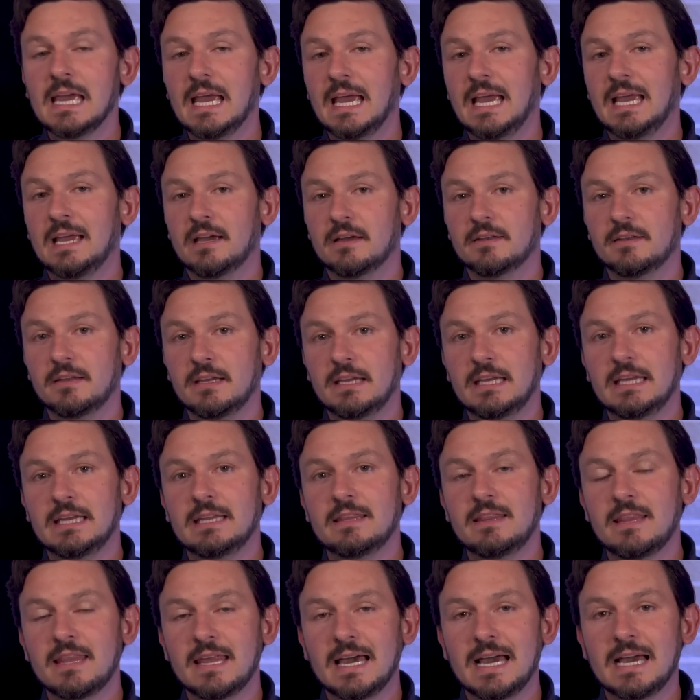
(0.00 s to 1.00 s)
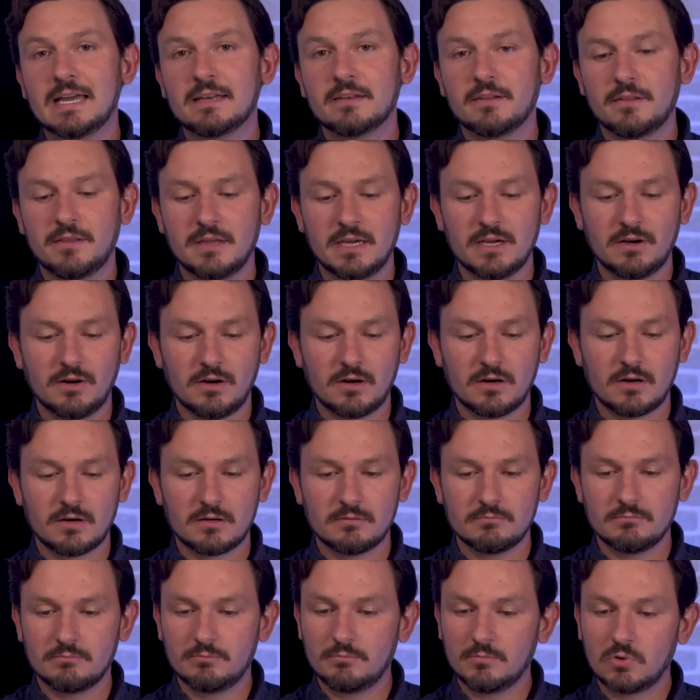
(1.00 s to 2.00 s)
And in that, they
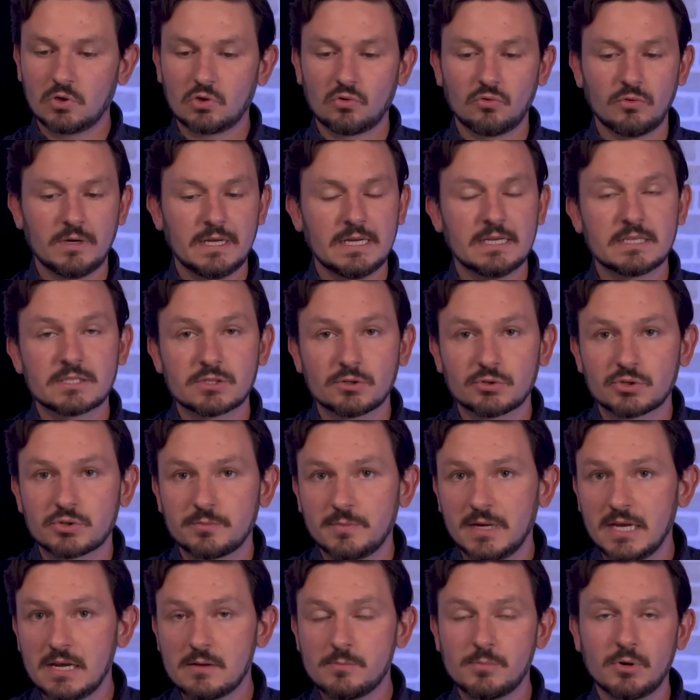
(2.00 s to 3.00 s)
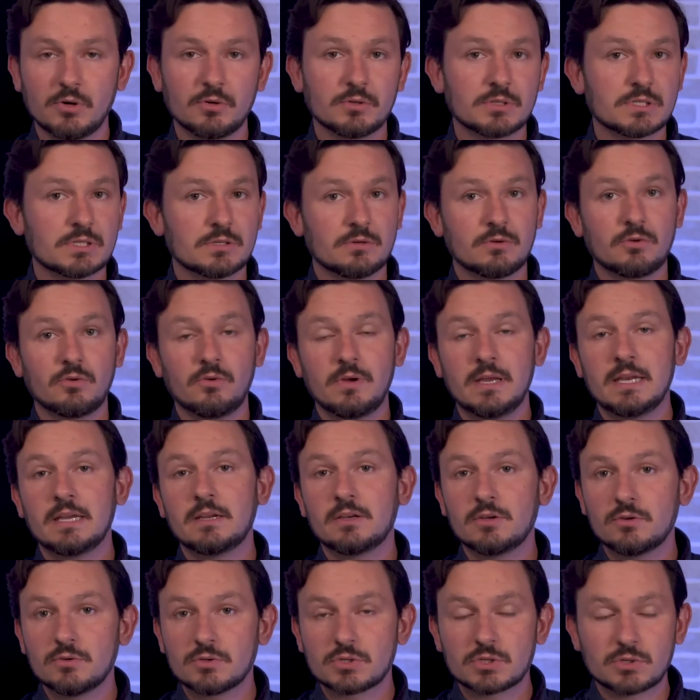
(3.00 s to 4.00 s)
are creating social media posts, they're creating
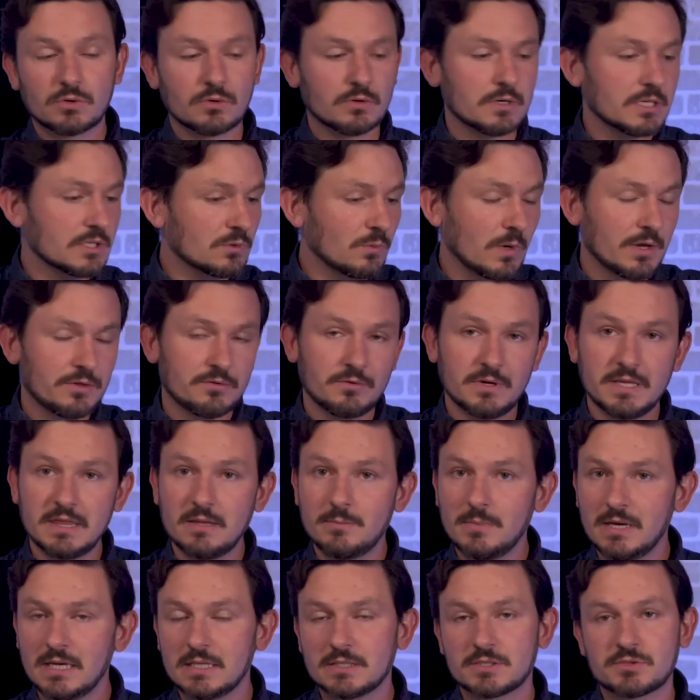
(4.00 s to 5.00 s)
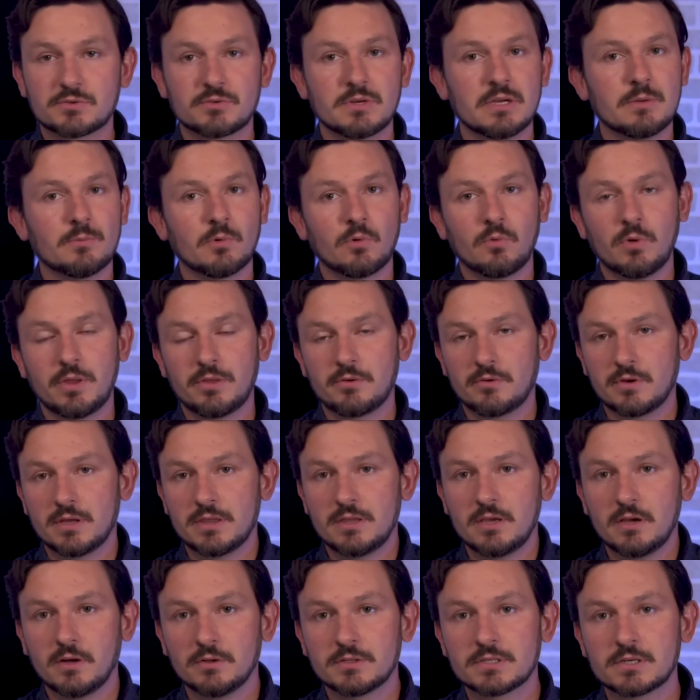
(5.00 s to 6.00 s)
news stories, whether in the mainstream or whether in
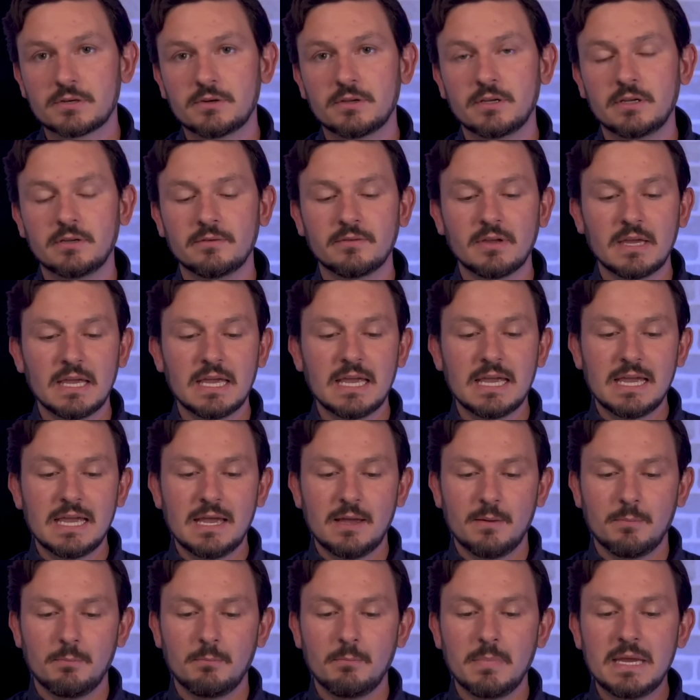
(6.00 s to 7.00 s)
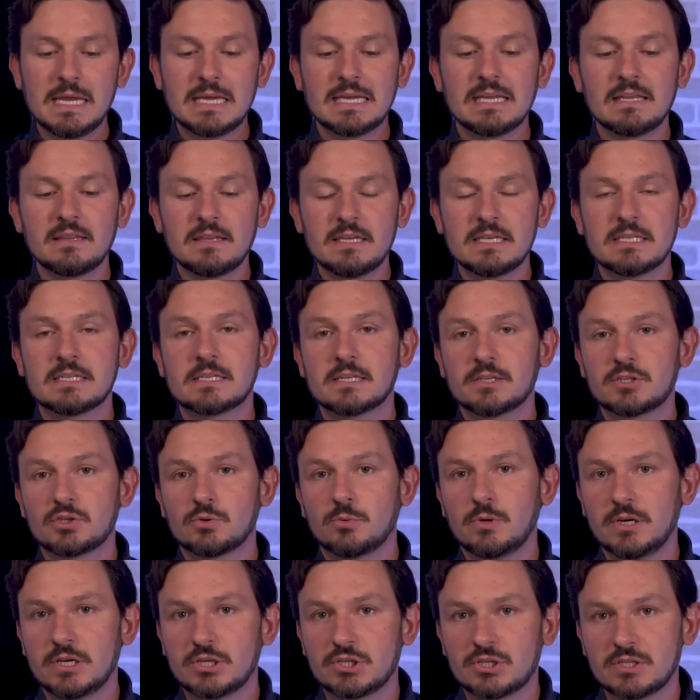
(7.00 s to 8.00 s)
the alternative, making these
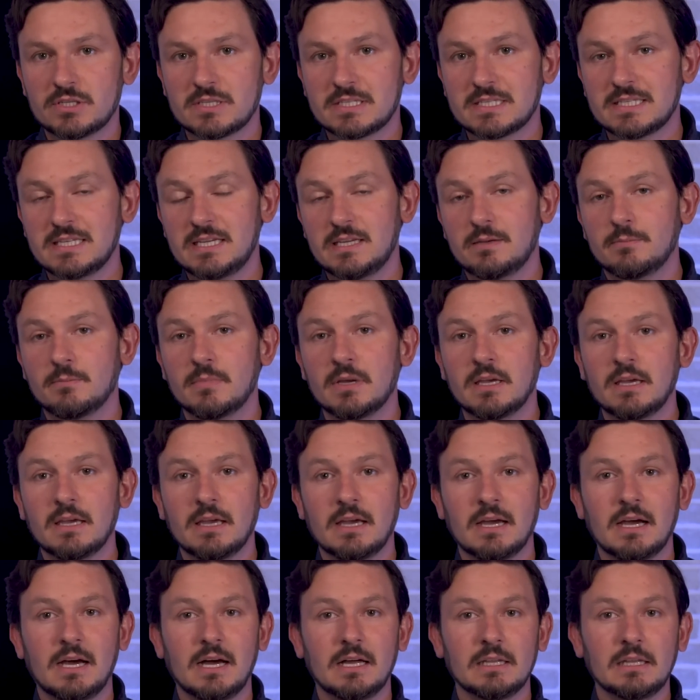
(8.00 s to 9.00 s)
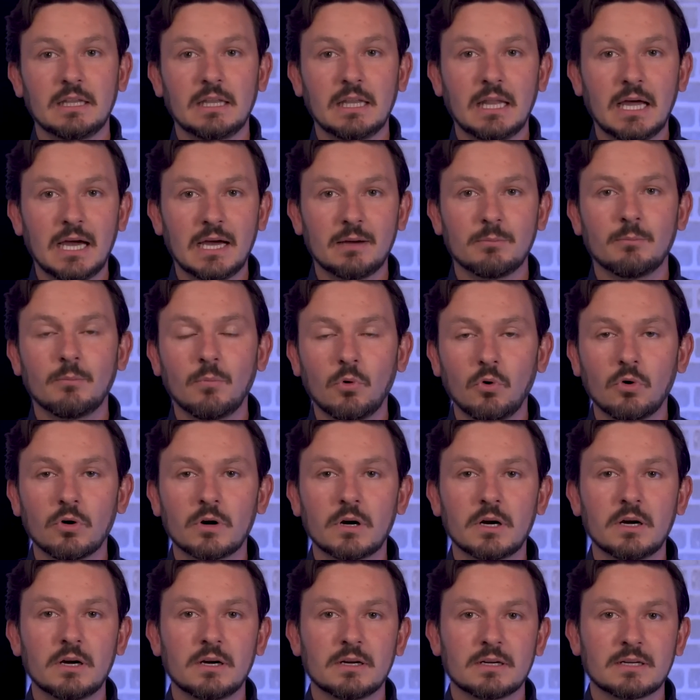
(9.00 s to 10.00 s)
situations seem a lot
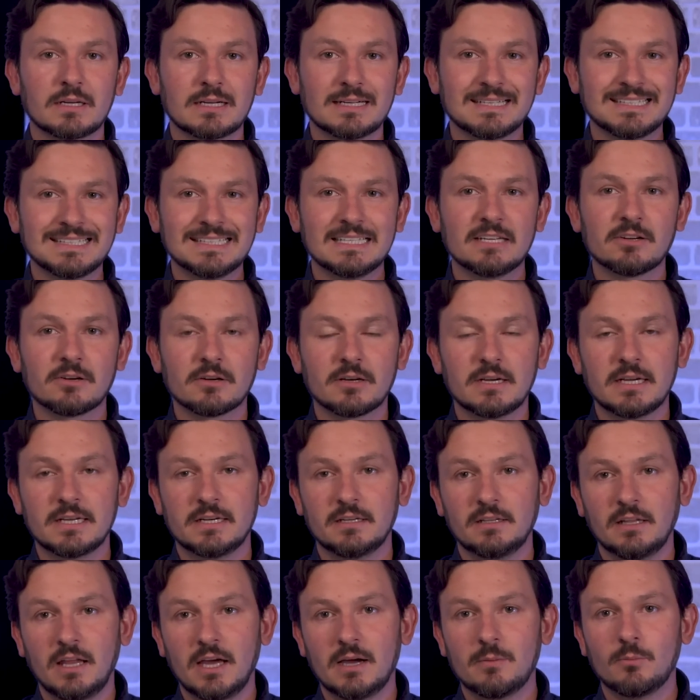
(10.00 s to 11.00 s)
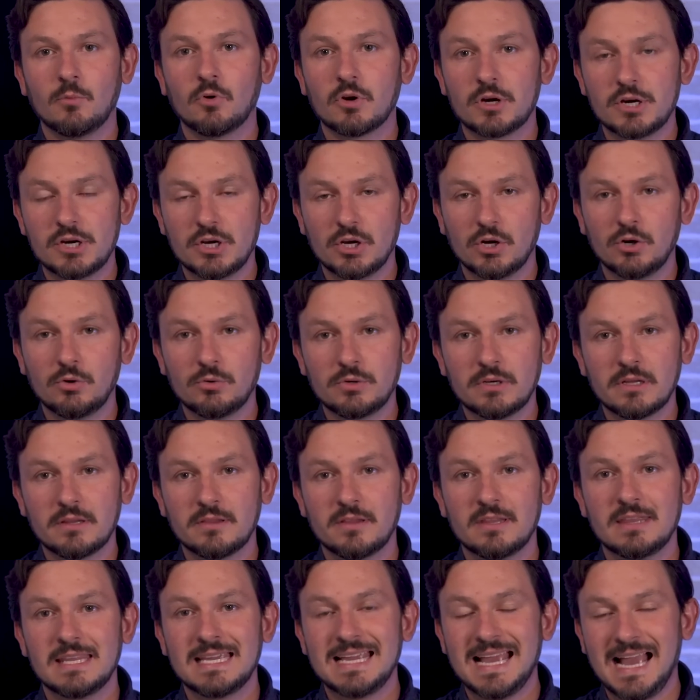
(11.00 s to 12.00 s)
more clear and a lot more known
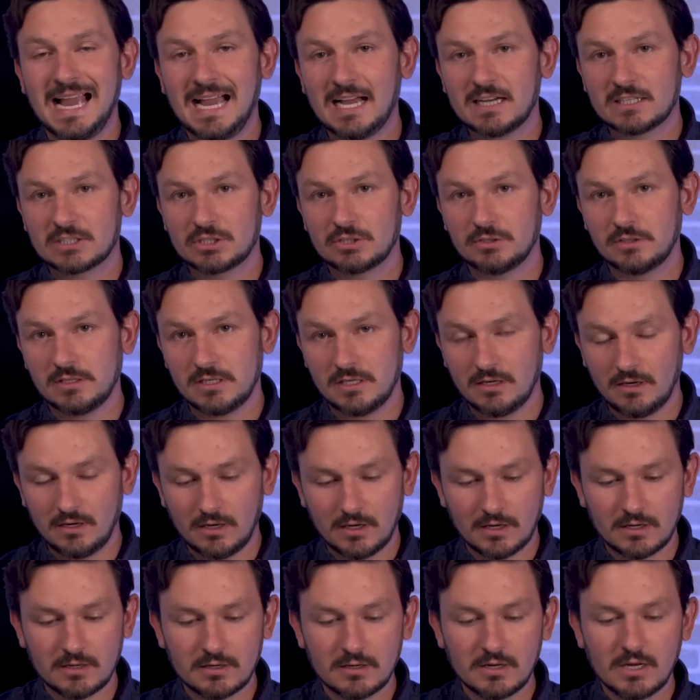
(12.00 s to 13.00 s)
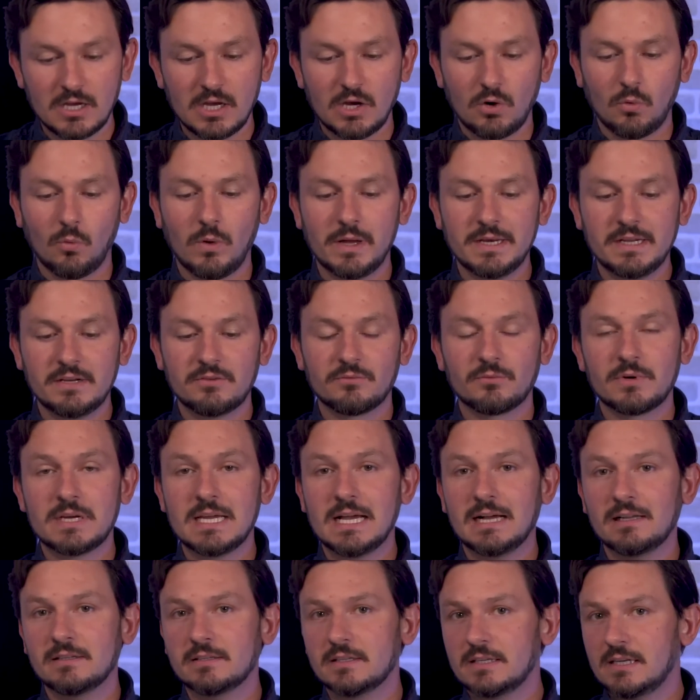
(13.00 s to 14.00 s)
than they actually are, when in
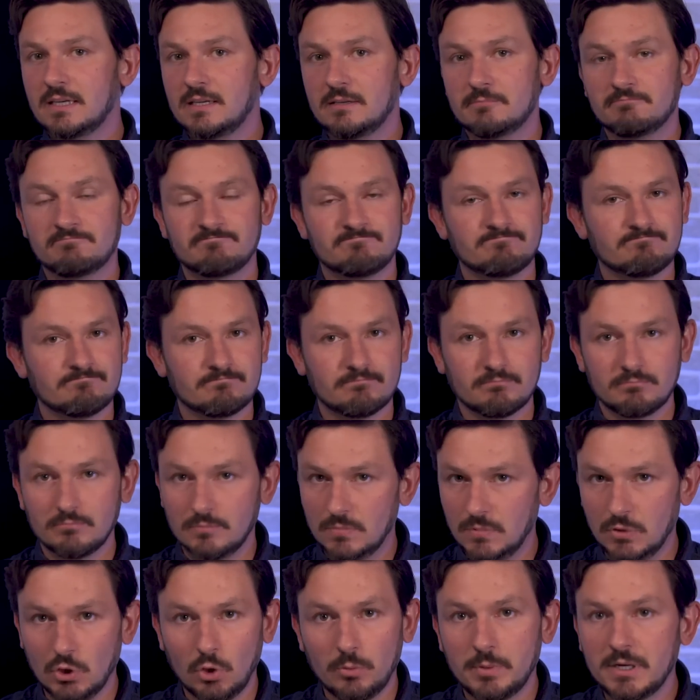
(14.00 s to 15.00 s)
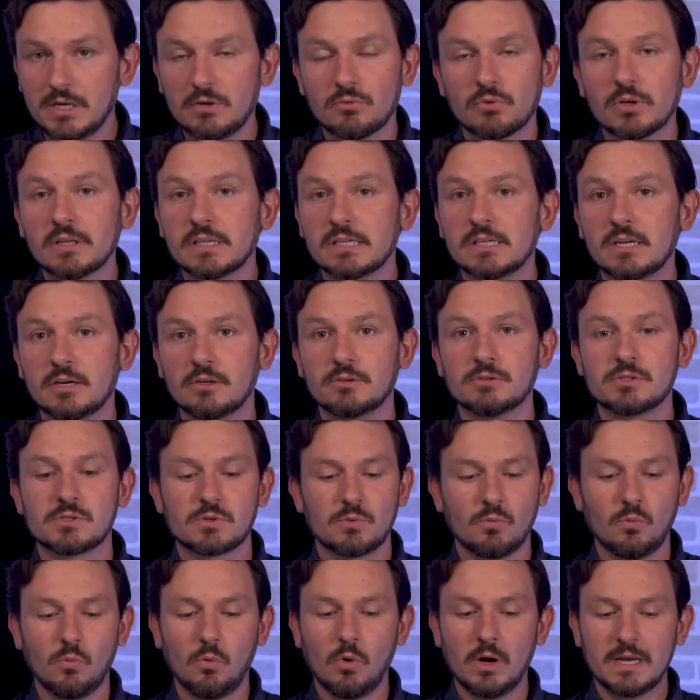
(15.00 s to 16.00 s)
reality, nobody really knows
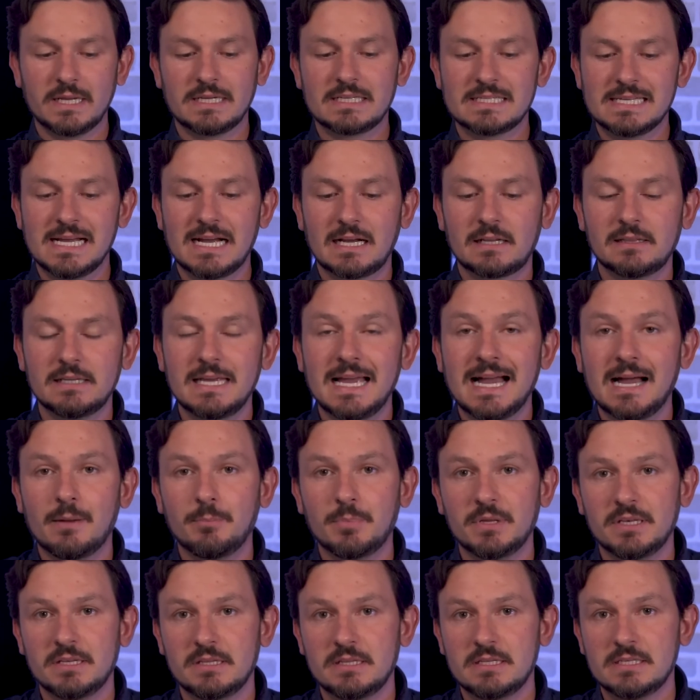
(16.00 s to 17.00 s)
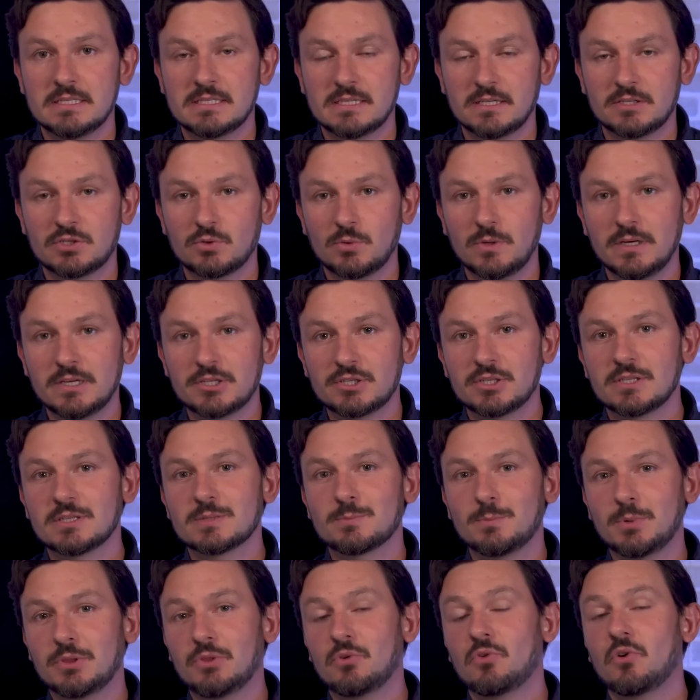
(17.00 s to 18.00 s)
what exactly happened in these situations,
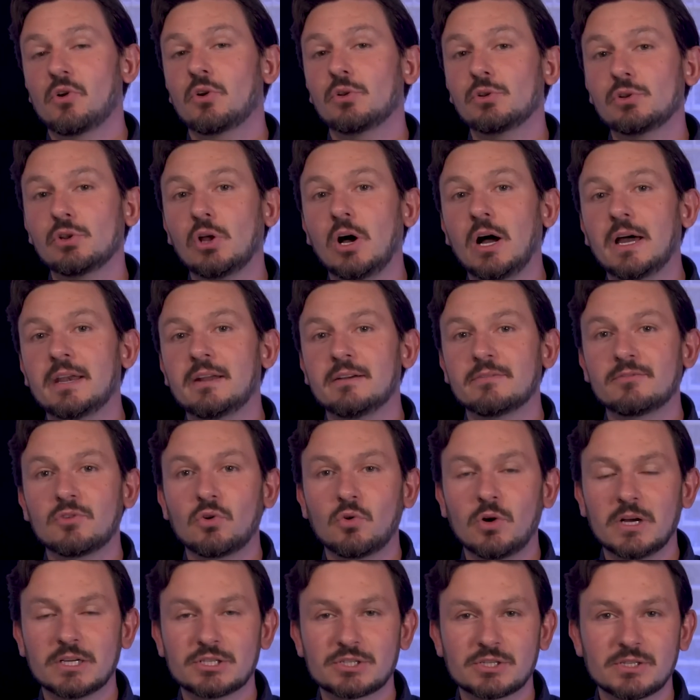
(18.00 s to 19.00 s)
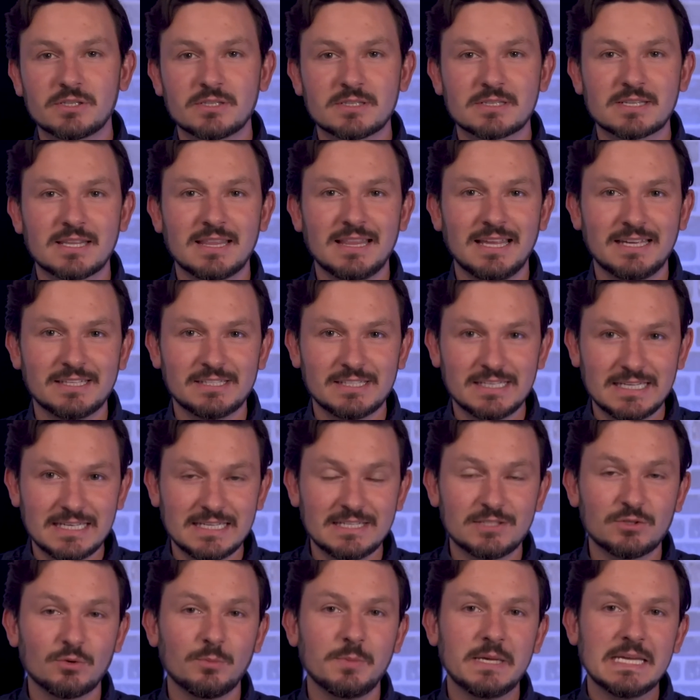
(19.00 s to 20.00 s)
but there are a lot of questions that
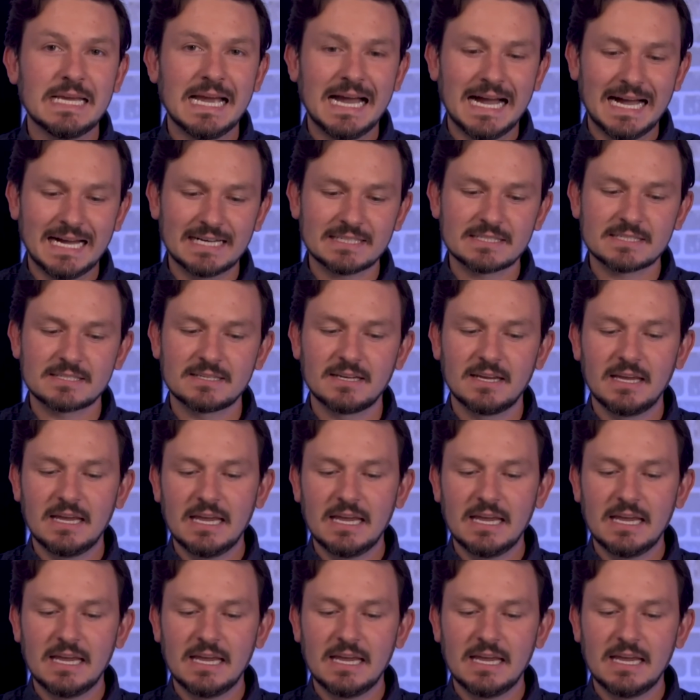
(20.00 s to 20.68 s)
need to be asked